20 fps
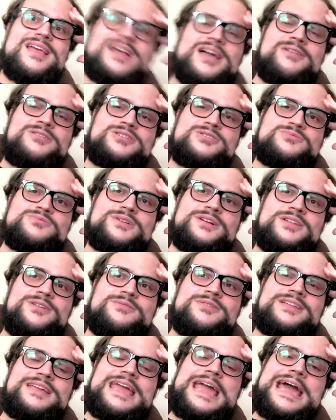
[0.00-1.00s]
I was really,
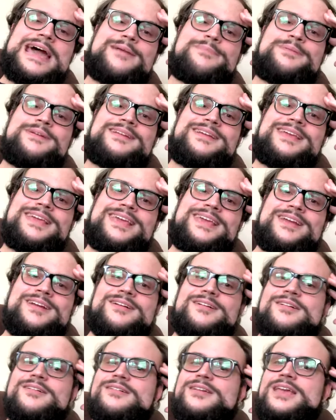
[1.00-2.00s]
really happy to
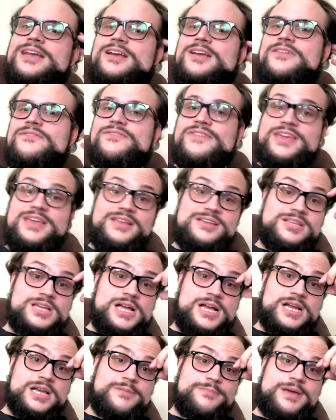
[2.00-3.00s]
hear Gary Vee
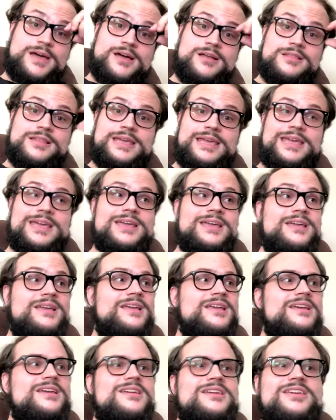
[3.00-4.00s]
talk about like
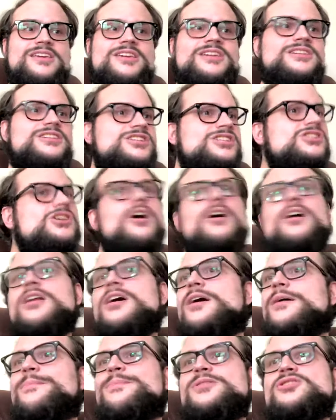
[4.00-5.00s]
you could start
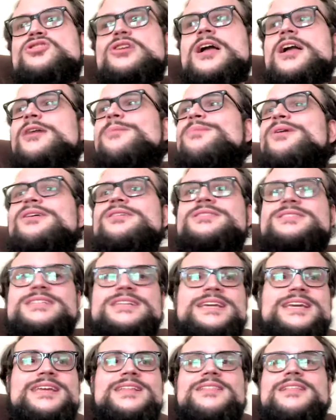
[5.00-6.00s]
up a Dragon Ball
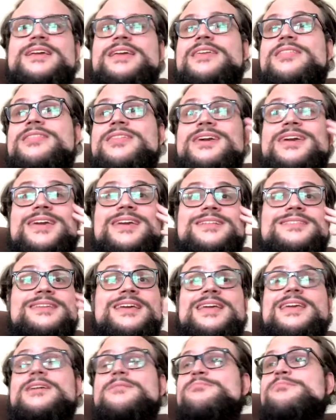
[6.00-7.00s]
Z like thing and
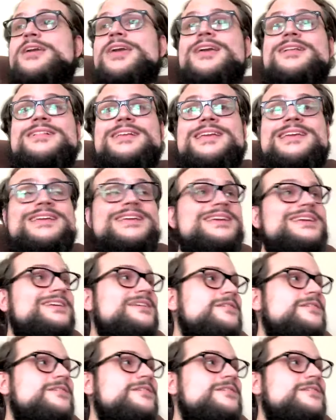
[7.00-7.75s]
like make like